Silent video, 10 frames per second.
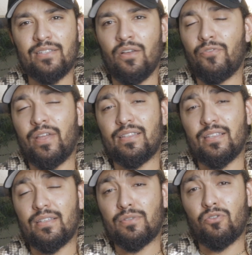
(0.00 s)
Don't forget to
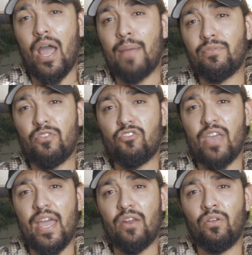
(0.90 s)
subscribe to the
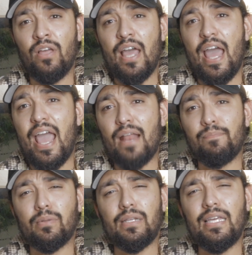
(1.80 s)
channel,
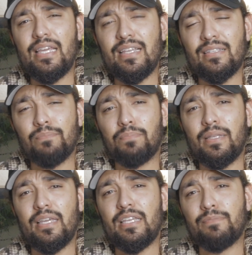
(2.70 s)
and please,
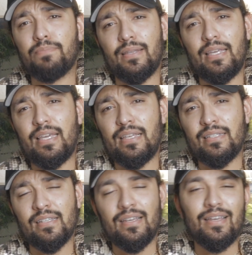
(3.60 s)
please,
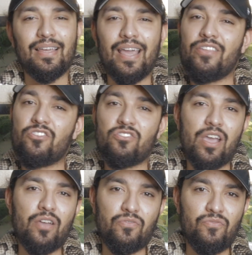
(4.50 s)
please, can you
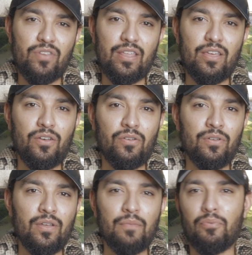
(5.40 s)
share the video?
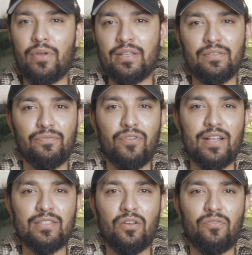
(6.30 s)
Bring some
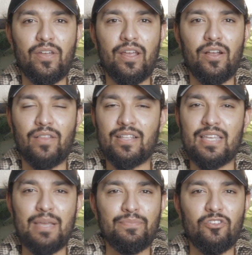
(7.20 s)
friends over here. Let's
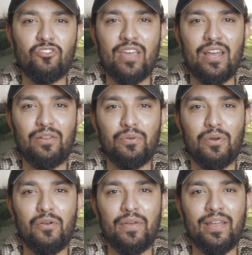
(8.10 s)
keep this channel
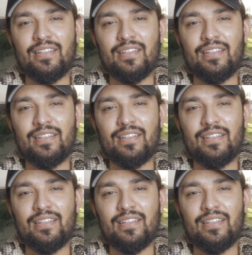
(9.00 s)
growing.